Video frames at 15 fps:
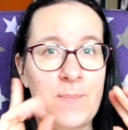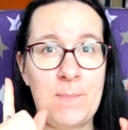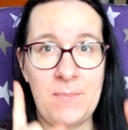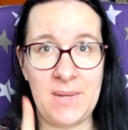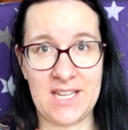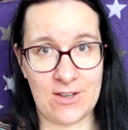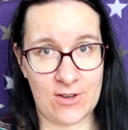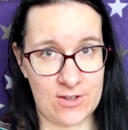
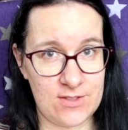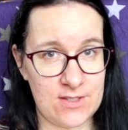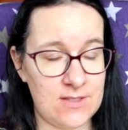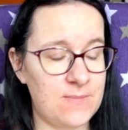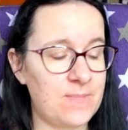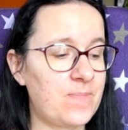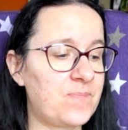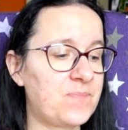Because
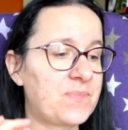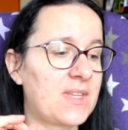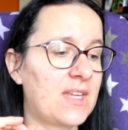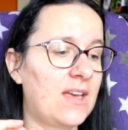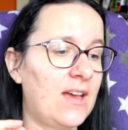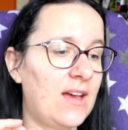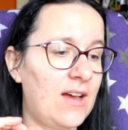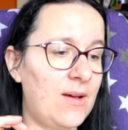
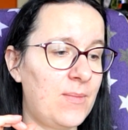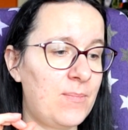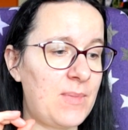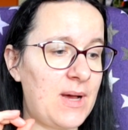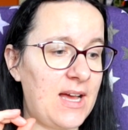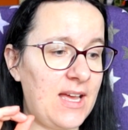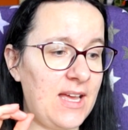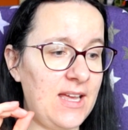
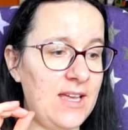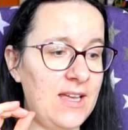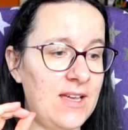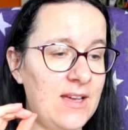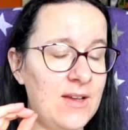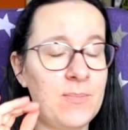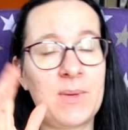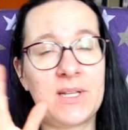my
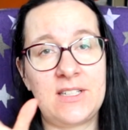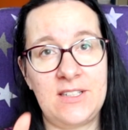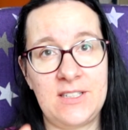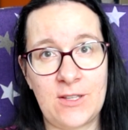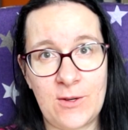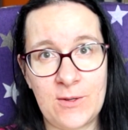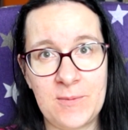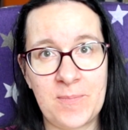
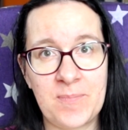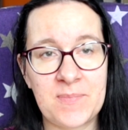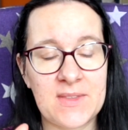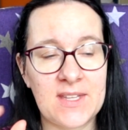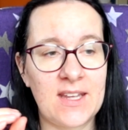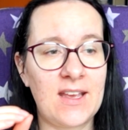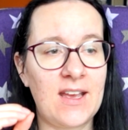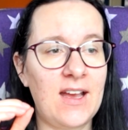mother-in-law
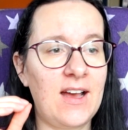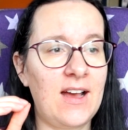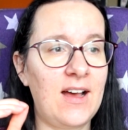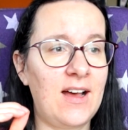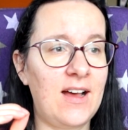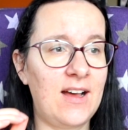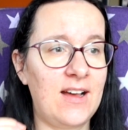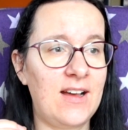
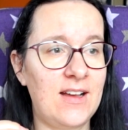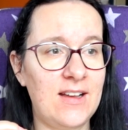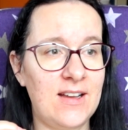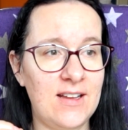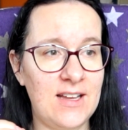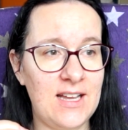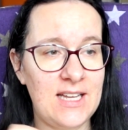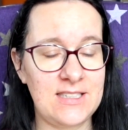
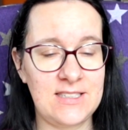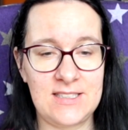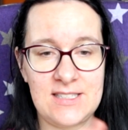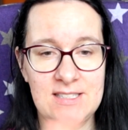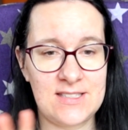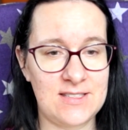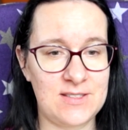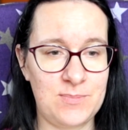had
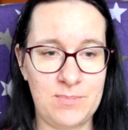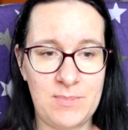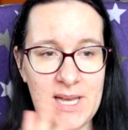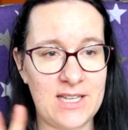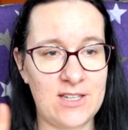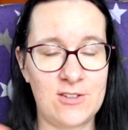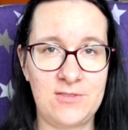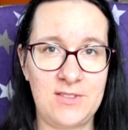this
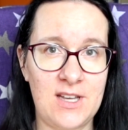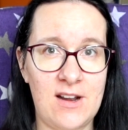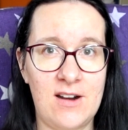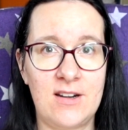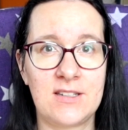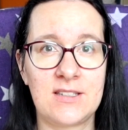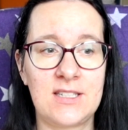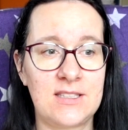bag of
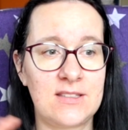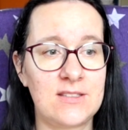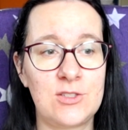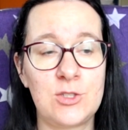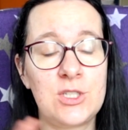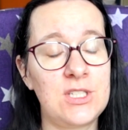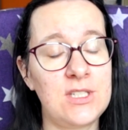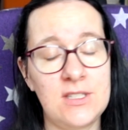yarn that
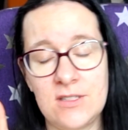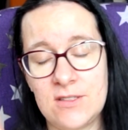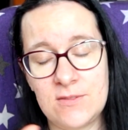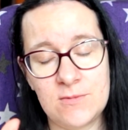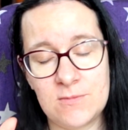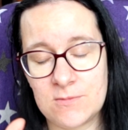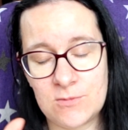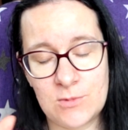
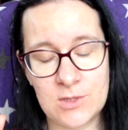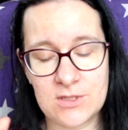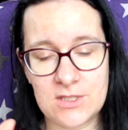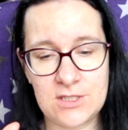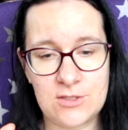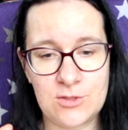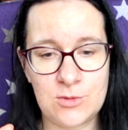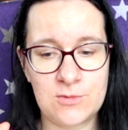she
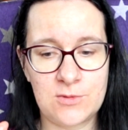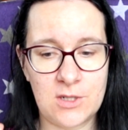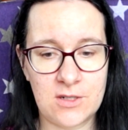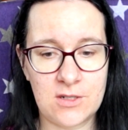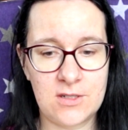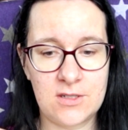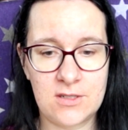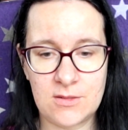wanted to
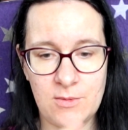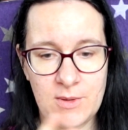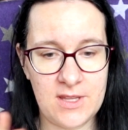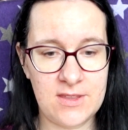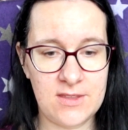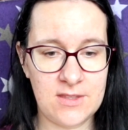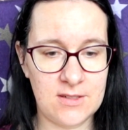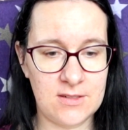work
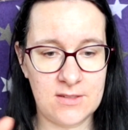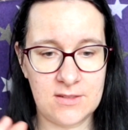with,